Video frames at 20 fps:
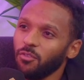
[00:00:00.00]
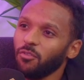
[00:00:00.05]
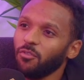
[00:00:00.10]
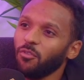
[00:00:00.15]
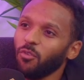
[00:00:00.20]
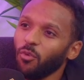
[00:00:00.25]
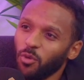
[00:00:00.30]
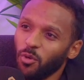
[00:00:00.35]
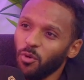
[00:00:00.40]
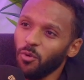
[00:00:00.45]

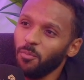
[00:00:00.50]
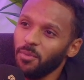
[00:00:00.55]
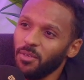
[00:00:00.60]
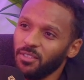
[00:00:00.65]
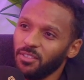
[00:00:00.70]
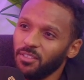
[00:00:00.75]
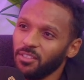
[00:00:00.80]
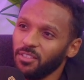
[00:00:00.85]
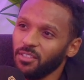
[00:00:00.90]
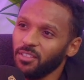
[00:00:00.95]
for your
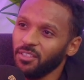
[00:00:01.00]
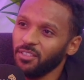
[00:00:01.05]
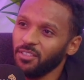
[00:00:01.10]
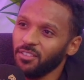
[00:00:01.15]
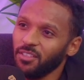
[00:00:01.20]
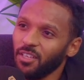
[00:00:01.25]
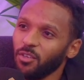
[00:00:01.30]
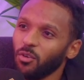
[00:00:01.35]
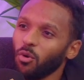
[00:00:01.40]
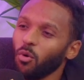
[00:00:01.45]
businesses
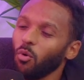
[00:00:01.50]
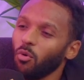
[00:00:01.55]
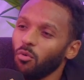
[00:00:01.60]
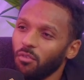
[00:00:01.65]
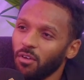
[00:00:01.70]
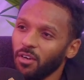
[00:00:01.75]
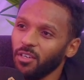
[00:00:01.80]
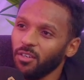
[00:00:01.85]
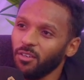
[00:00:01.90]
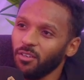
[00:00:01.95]
that you're
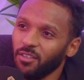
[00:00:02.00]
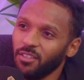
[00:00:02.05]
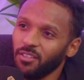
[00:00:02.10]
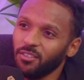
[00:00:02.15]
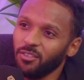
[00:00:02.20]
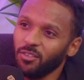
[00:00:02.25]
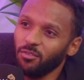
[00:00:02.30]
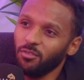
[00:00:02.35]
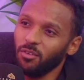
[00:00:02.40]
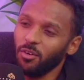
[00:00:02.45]
already looking
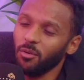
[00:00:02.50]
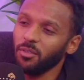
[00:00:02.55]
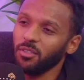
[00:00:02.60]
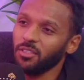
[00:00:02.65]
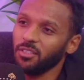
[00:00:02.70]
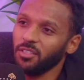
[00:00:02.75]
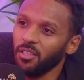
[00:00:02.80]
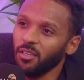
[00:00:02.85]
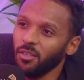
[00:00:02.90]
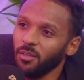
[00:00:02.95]
to grow and
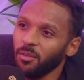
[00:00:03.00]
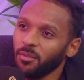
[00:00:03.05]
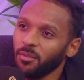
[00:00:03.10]
scale.